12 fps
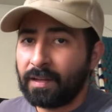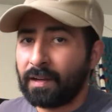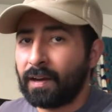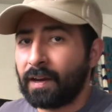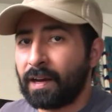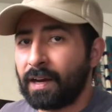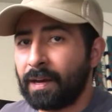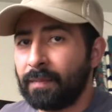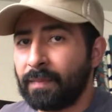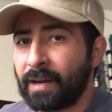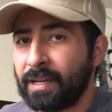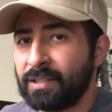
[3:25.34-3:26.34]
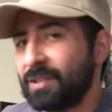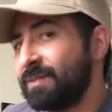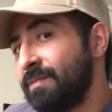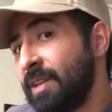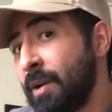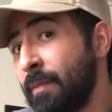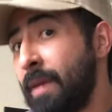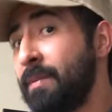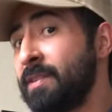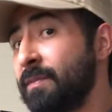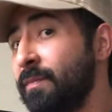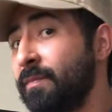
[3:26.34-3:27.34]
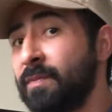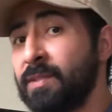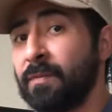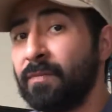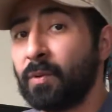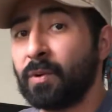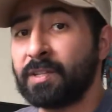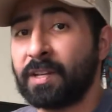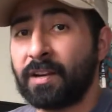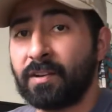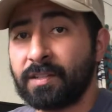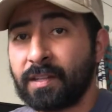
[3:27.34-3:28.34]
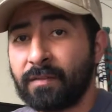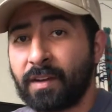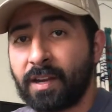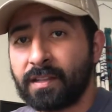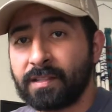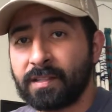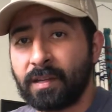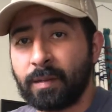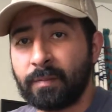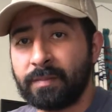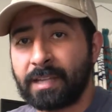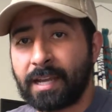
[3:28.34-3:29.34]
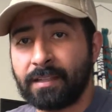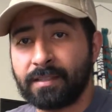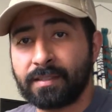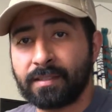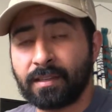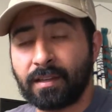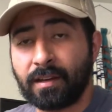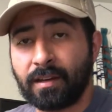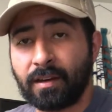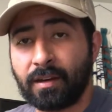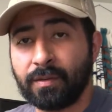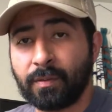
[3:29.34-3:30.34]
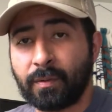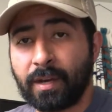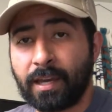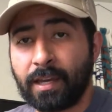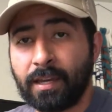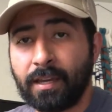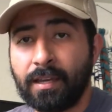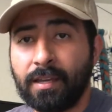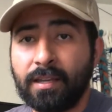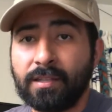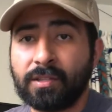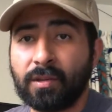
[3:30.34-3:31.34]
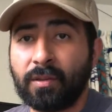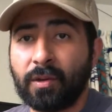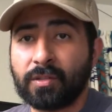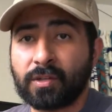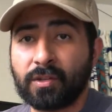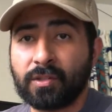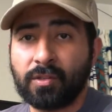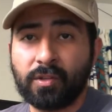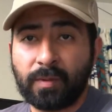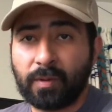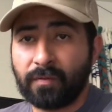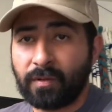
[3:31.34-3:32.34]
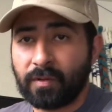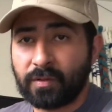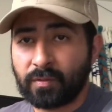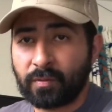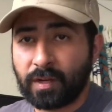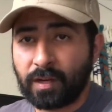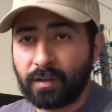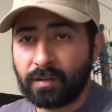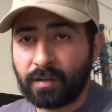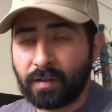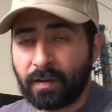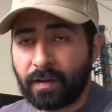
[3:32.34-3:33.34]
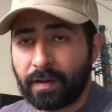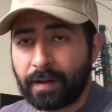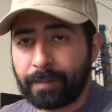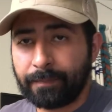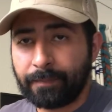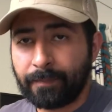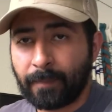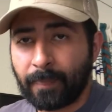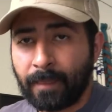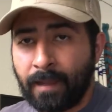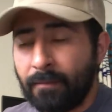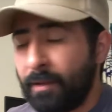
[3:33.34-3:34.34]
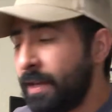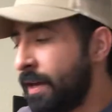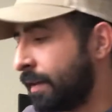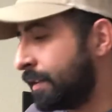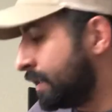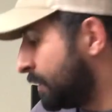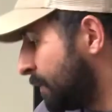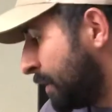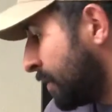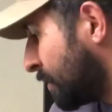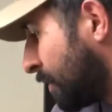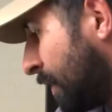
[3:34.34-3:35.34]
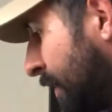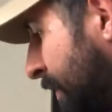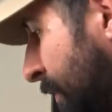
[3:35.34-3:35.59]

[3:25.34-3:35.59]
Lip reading: I just, maybe some floor standers. I've got some Daytons on the way. So those are soon to be reviewed as well. But yeah, these speakers are awesome.